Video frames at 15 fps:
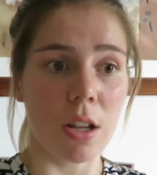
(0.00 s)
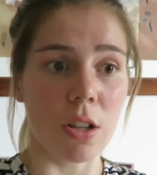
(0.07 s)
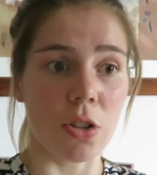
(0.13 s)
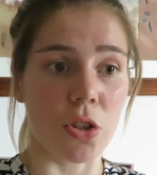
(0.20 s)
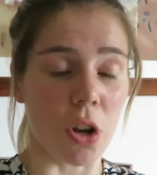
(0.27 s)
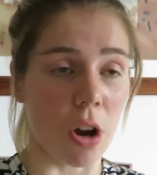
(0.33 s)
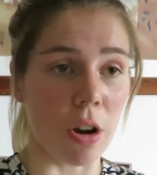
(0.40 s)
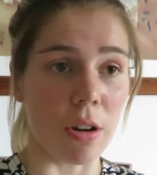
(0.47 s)

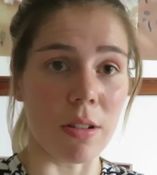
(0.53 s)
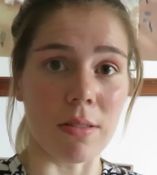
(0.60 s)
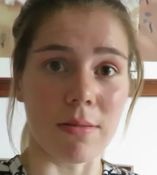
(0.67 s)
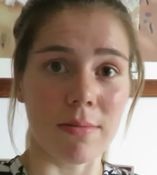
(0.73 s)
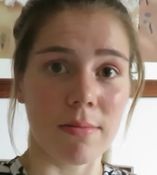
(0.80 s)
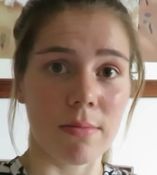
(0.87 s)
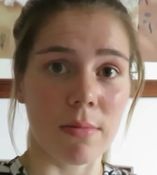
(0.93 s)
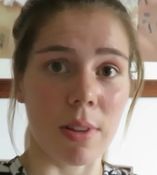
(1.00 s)
so
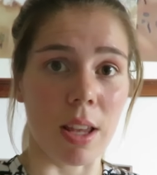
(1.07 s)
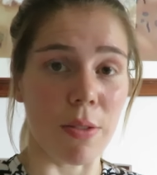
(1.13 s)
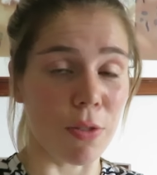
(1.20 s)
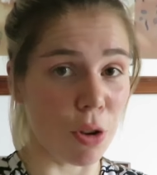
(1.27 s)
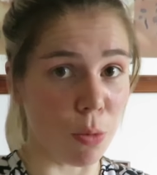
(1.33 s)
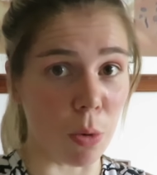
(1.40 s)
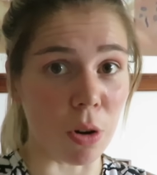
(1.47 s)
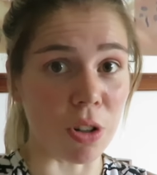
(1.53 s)
if
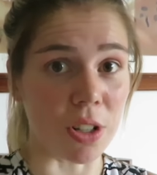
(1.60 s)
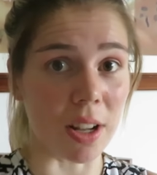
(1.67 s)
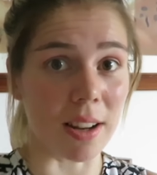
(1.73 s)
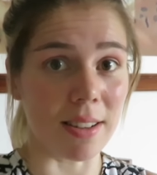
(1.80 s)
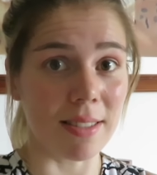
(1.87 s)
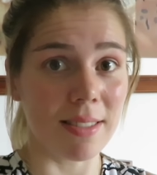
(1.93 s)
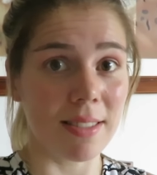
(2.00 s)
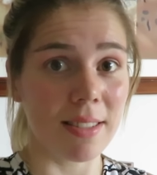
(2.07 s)
you want it